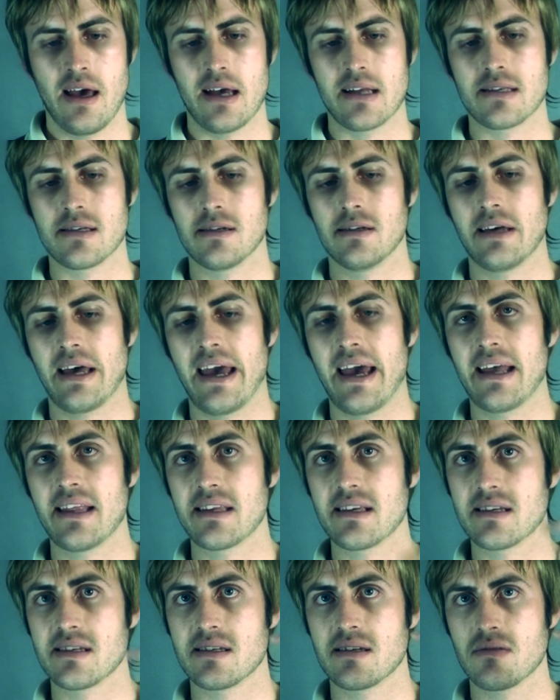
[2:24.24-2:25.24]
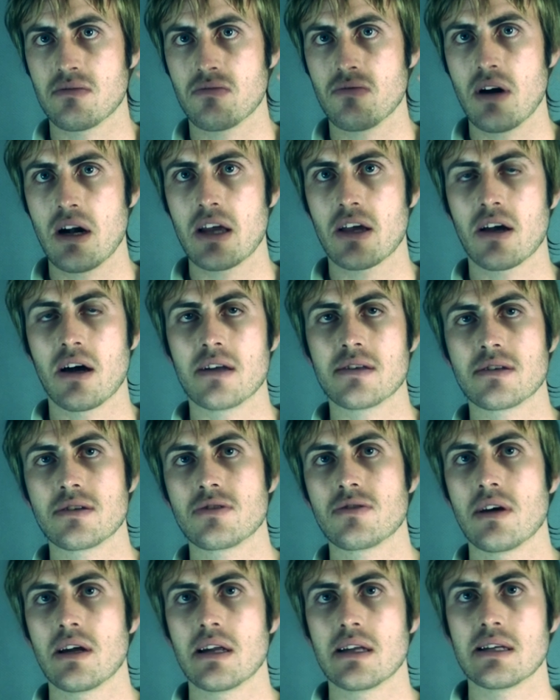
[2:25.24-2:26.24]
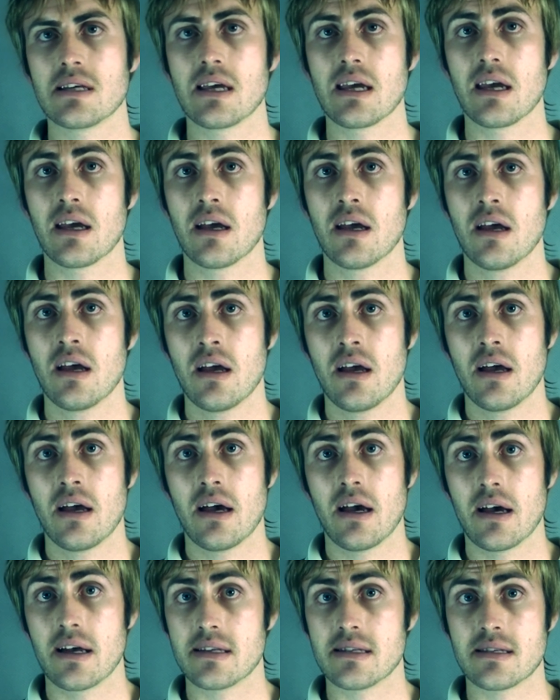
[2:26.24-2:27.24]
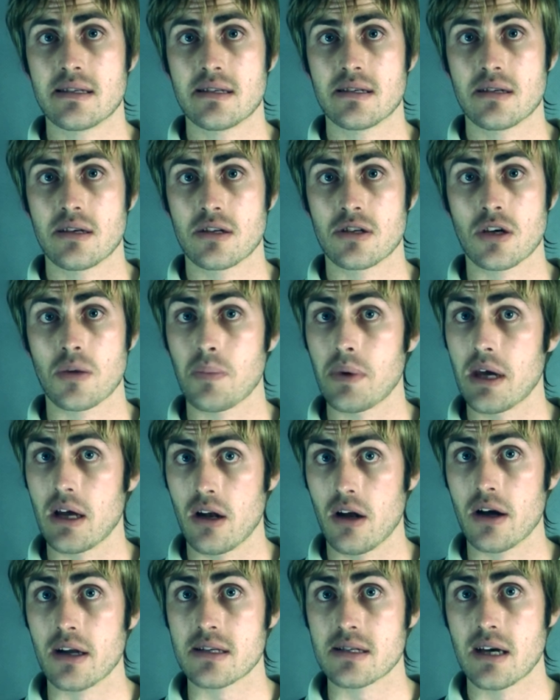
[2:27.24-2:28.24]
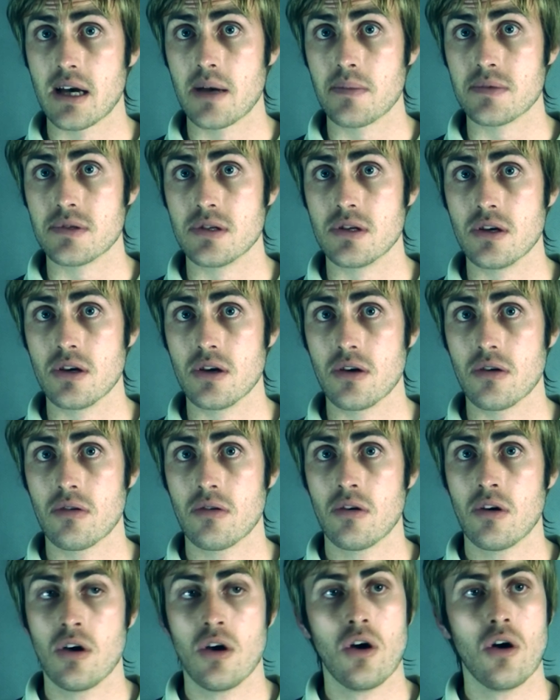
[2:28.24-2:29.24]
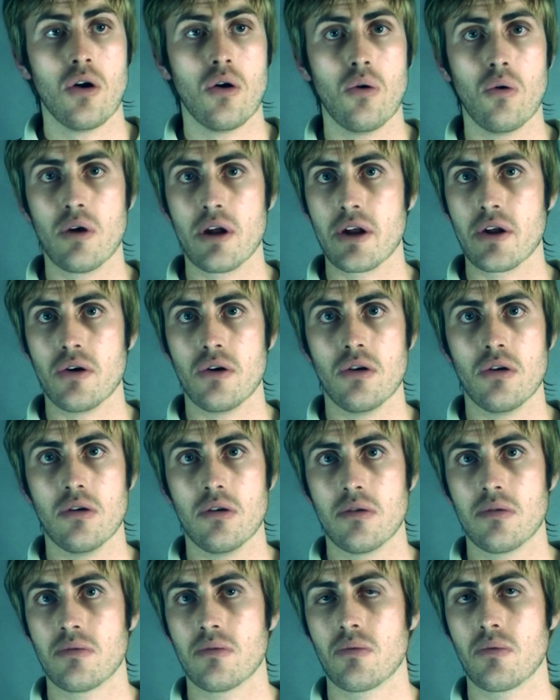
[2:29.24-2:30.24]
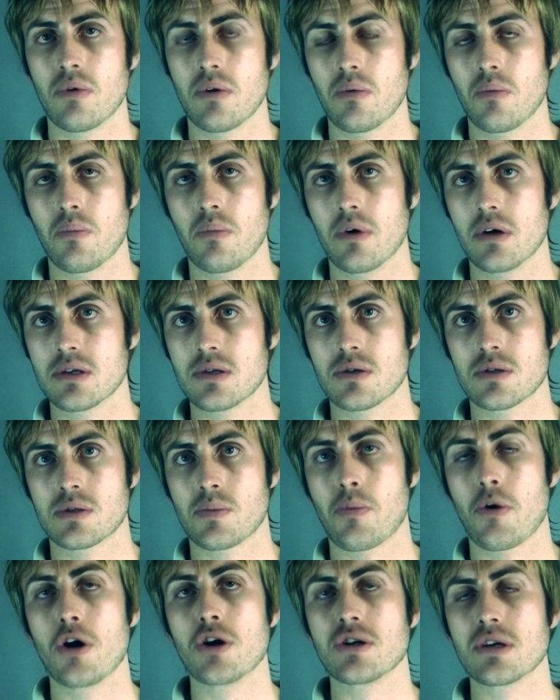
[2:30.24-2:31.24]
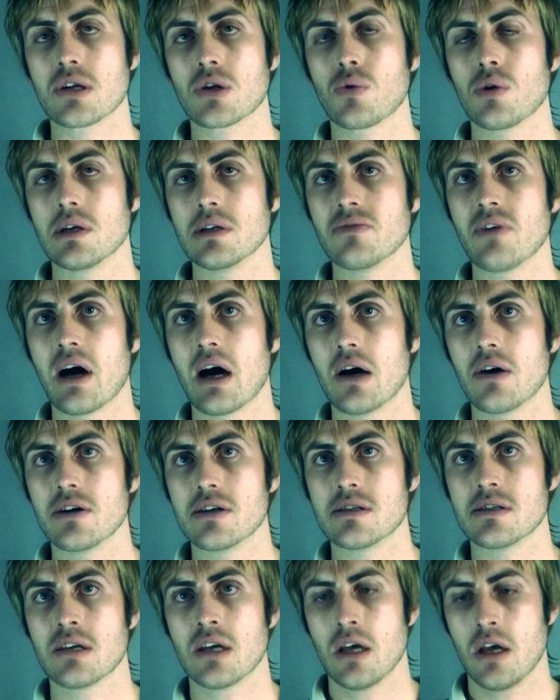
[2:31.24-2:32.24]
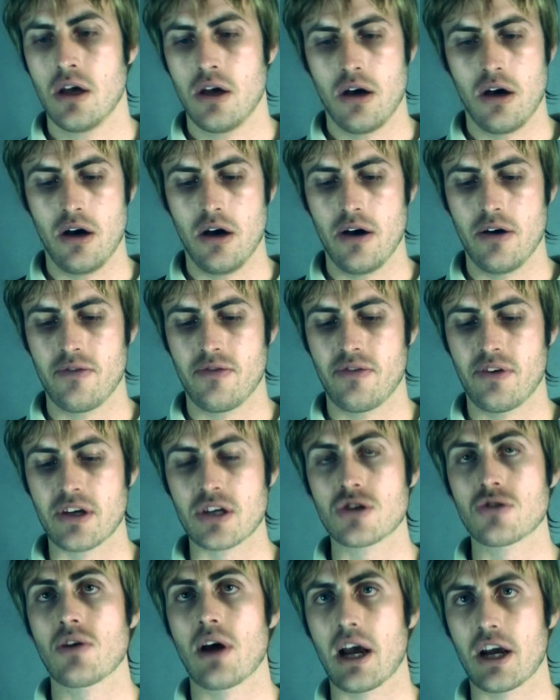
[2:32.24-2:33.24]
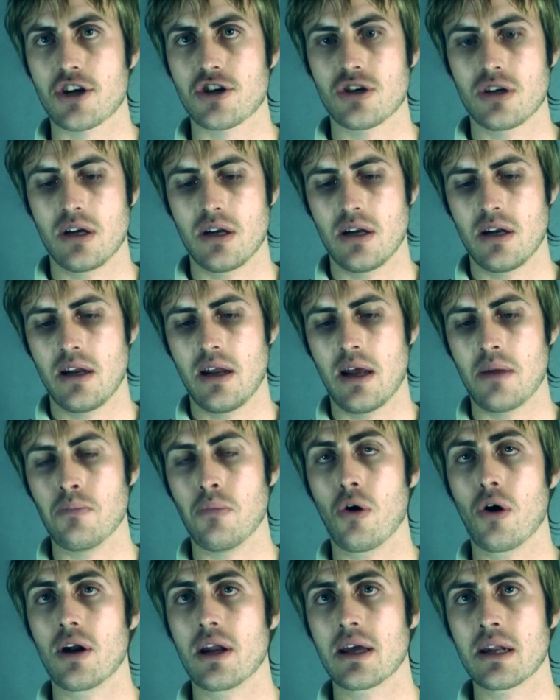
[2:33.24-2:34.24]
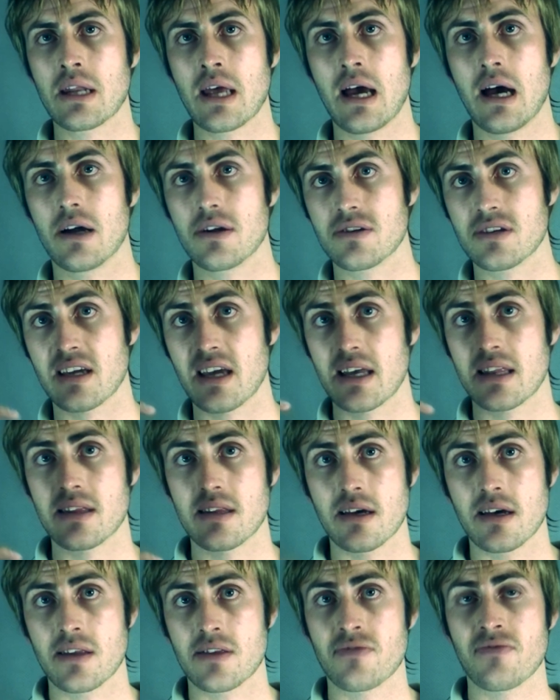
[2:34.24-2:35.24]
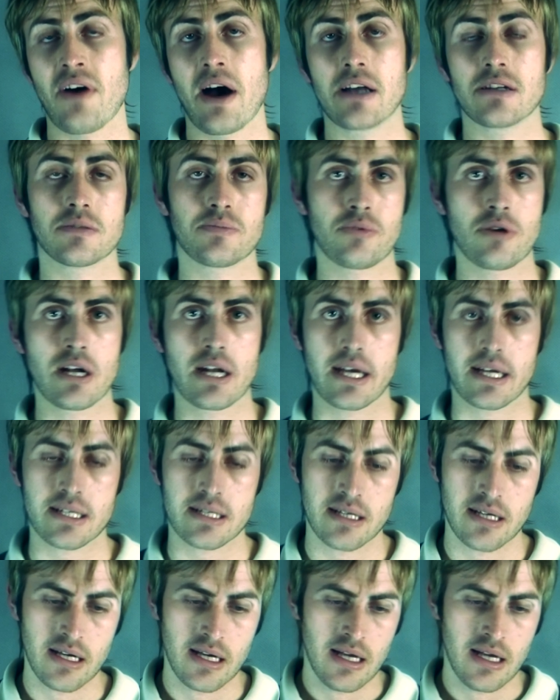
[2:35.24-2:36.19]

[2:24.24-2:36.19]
until I had this really concentrated tea. It took me a long time to do. All in all, it was approaching 12 hours of extraction and boiling down to get the final product.